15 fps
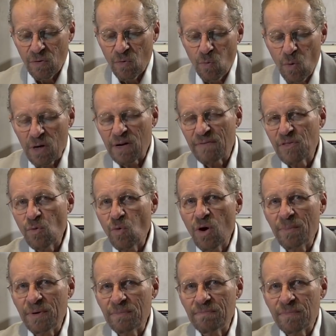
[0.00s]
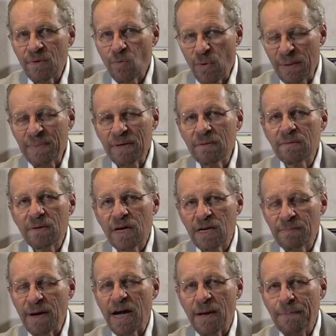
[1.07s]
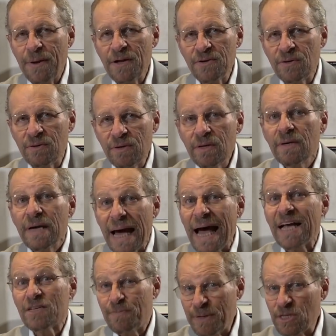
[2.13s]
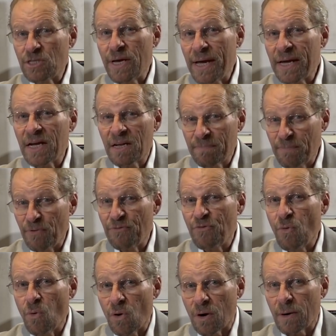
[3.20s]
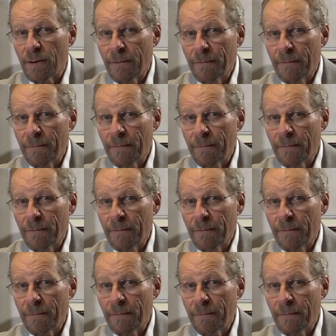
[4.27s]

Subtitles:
of the women, in my opinion, has been taken before.